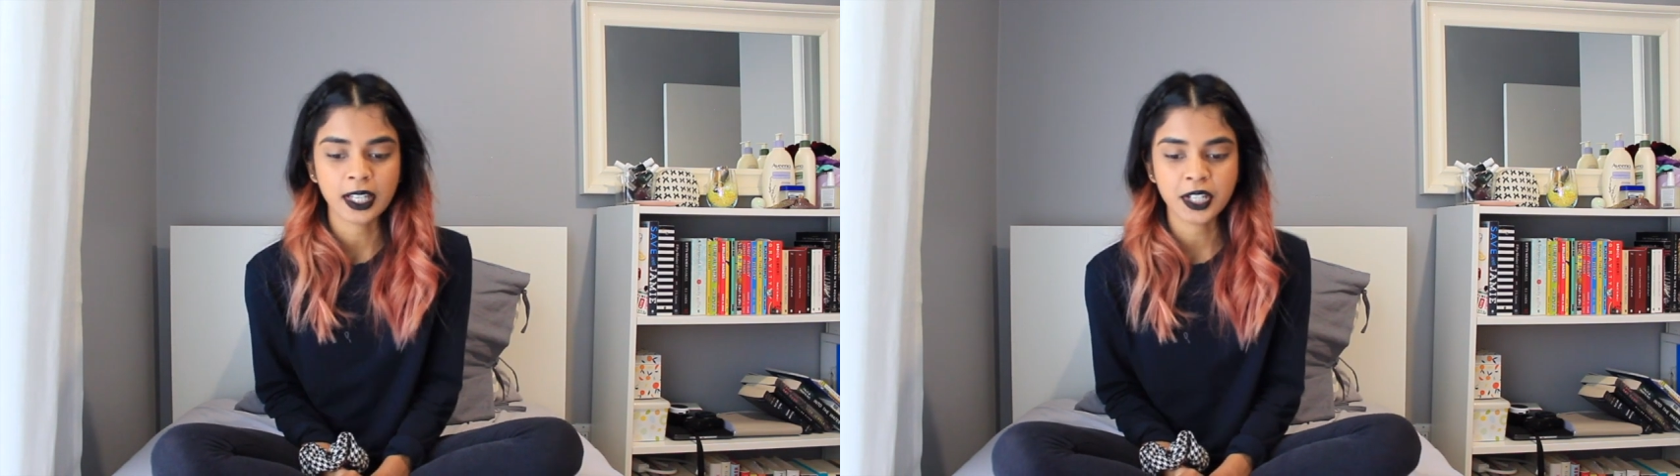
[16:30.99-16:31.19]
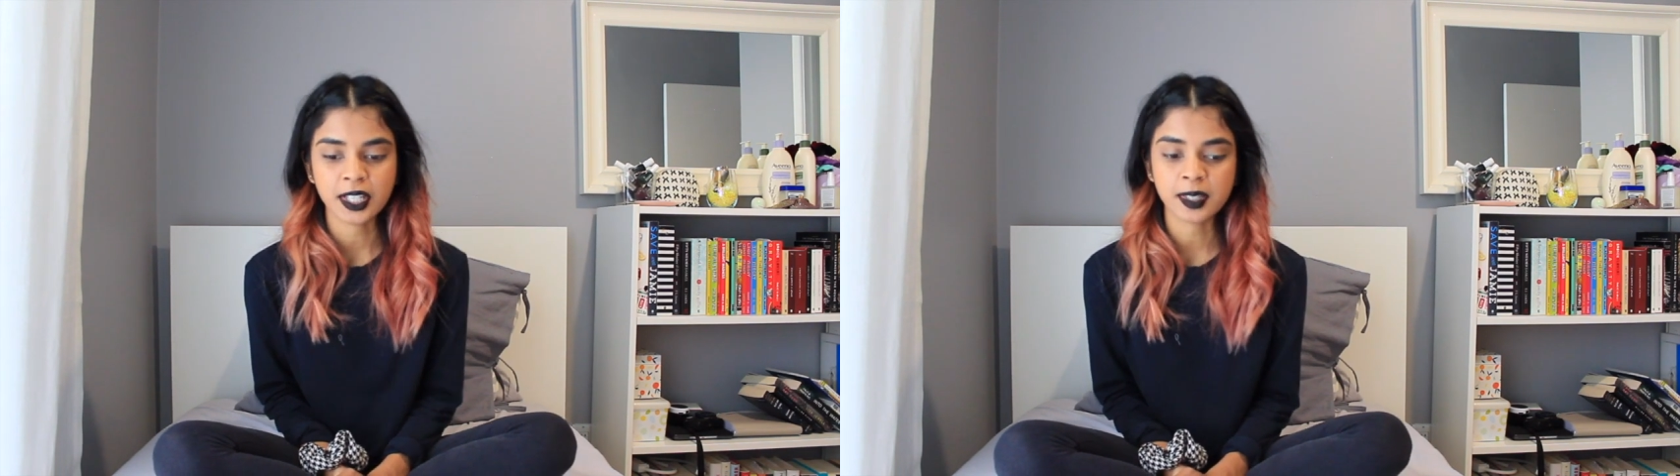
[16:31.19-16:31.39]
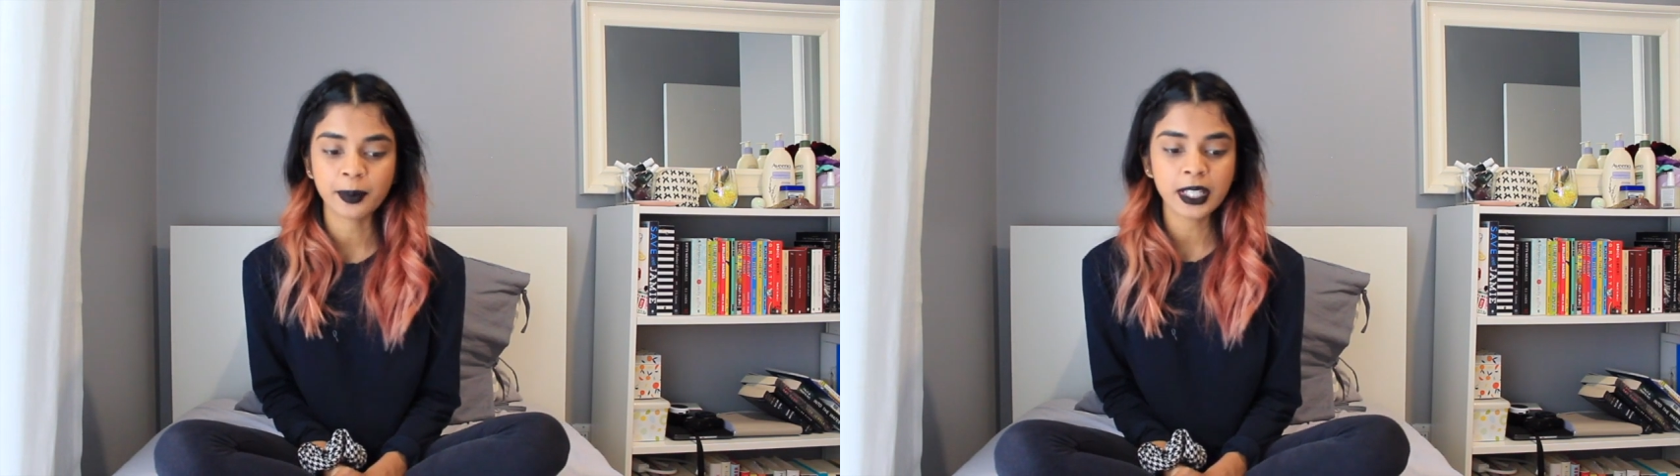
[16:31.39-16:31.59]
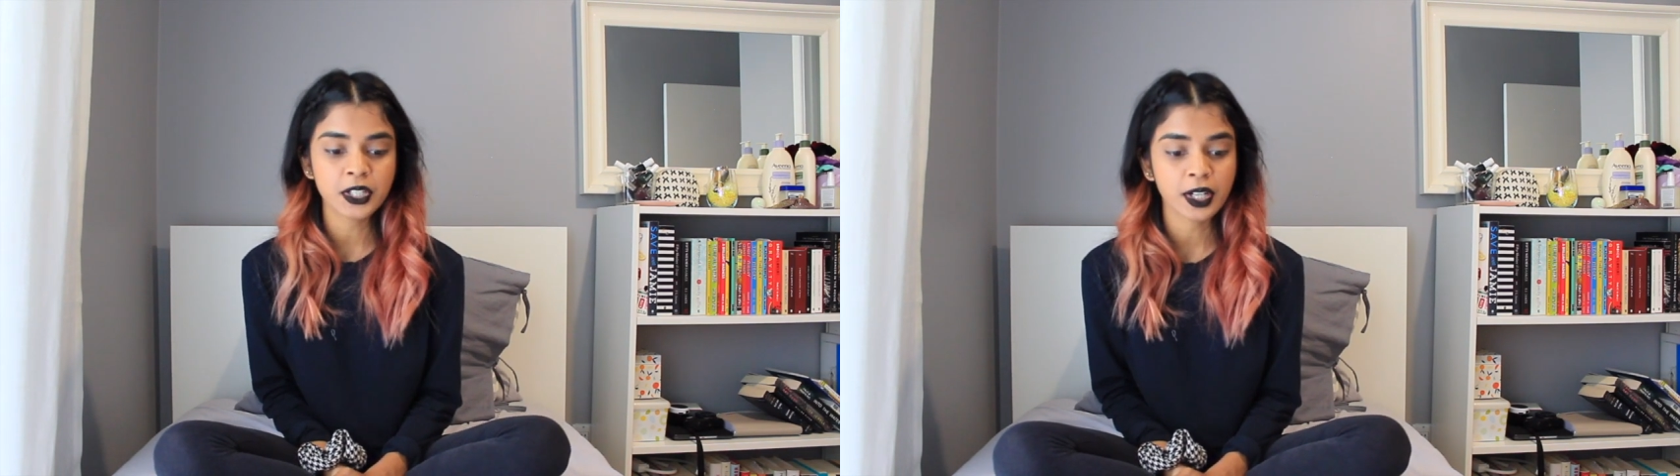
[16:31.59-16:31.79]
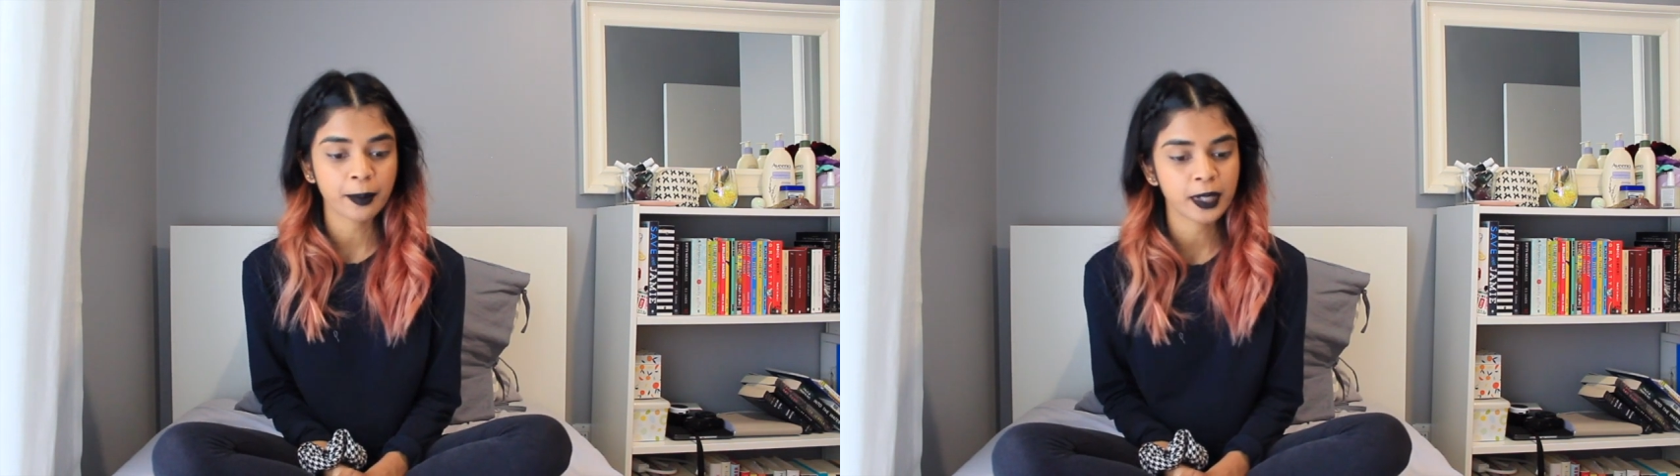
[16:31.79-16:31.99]
itching,
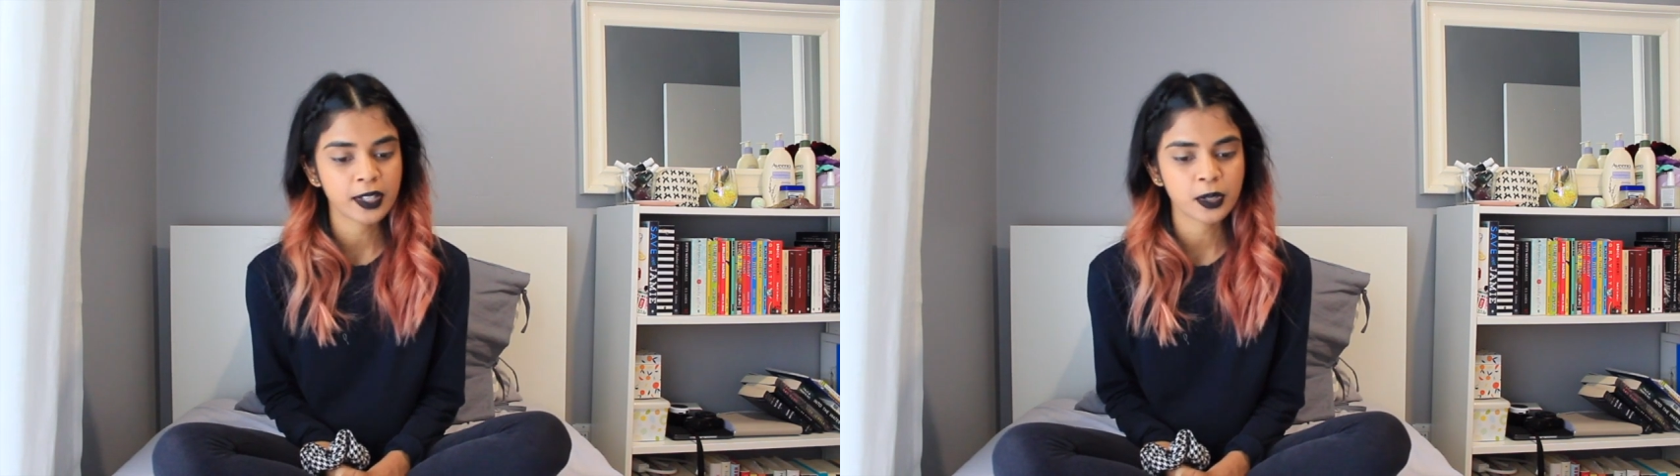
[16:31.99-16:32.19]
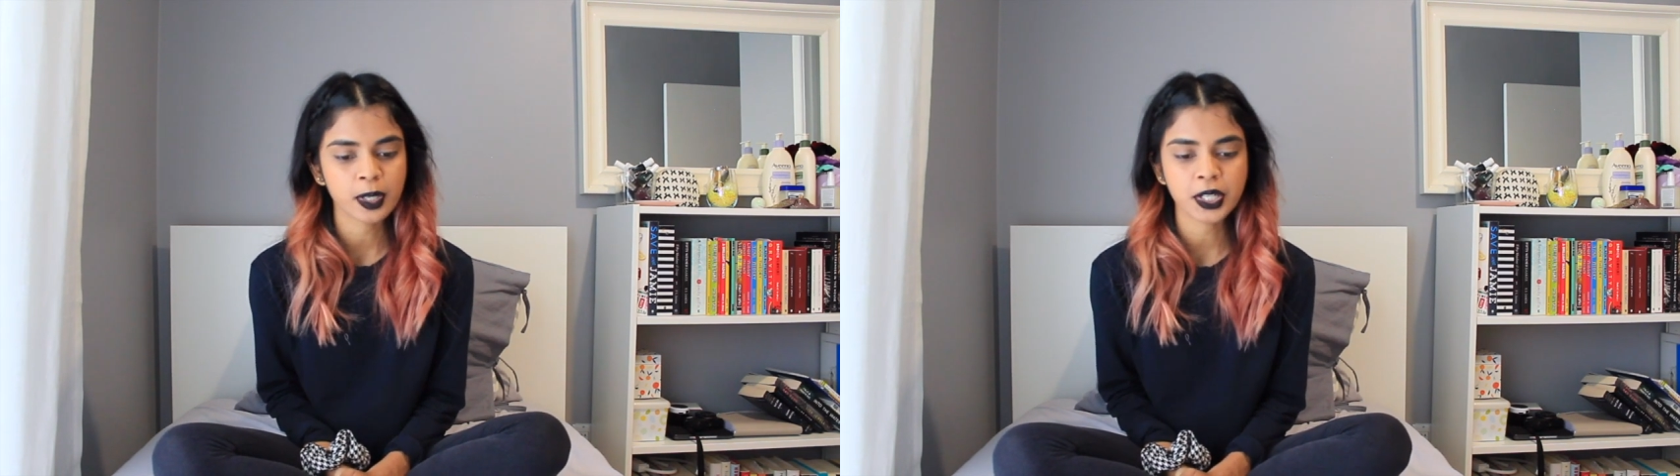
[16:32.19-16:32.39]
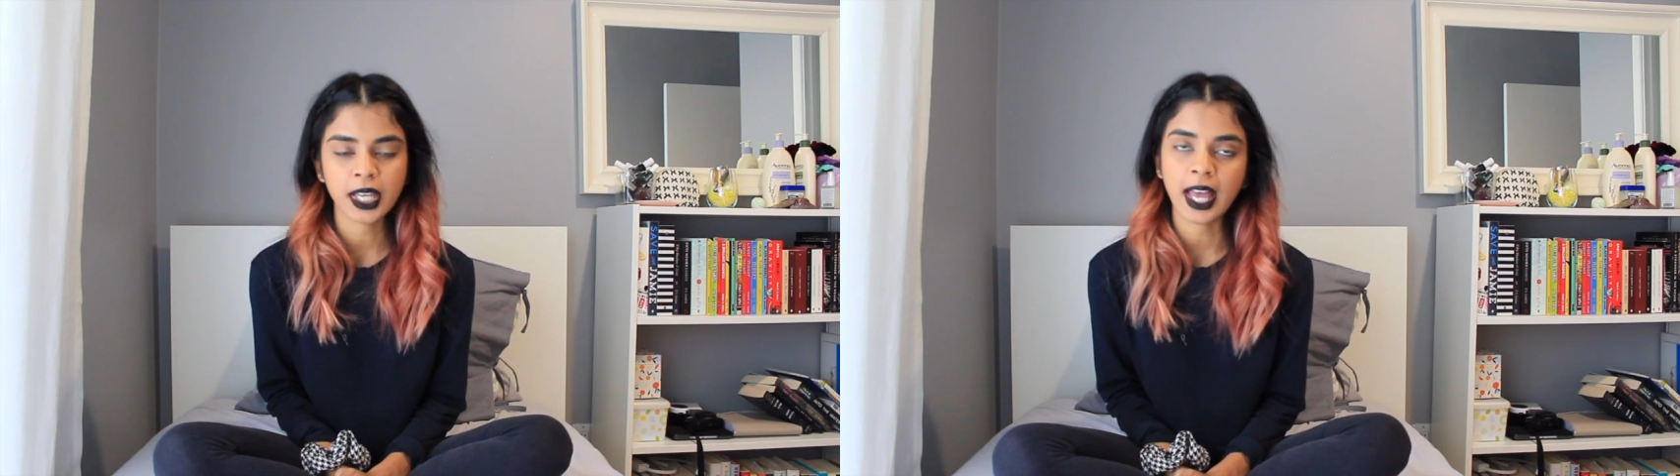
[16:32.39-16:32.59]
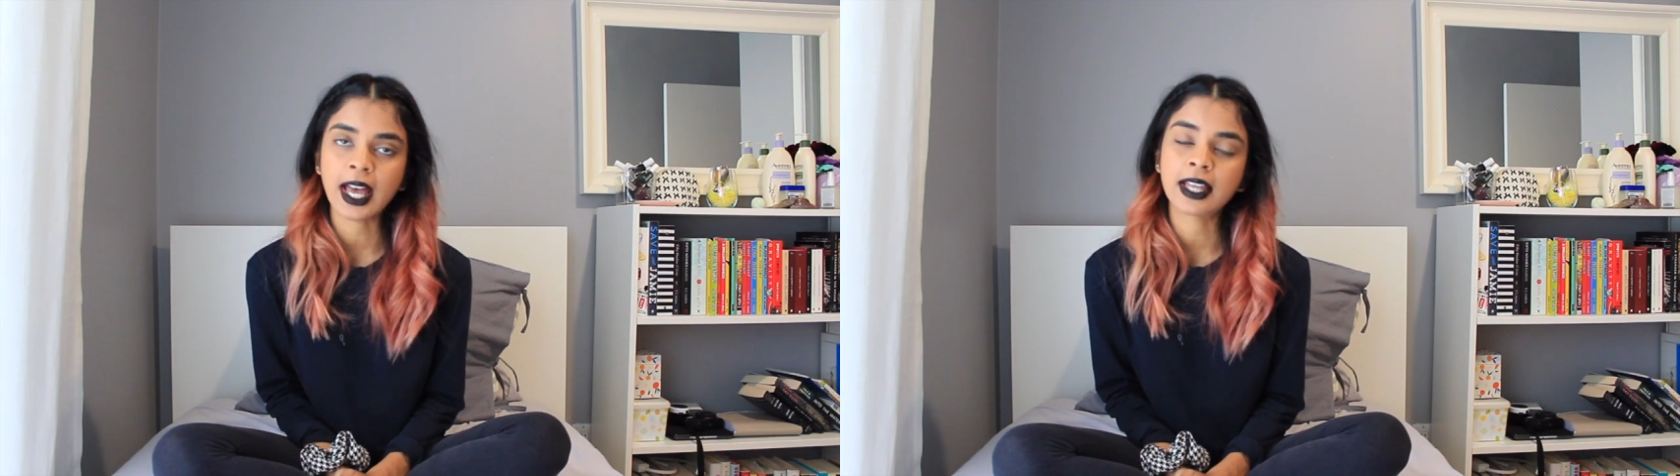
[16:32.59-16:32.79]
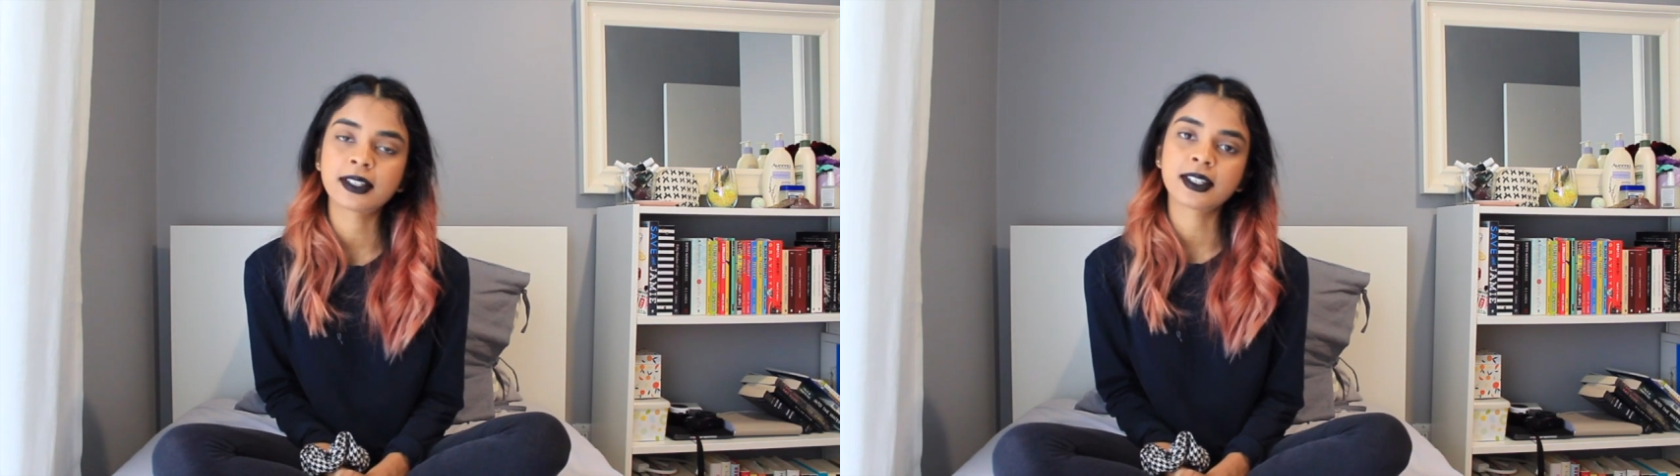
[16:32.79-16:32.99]
speech, numbness, twitching, and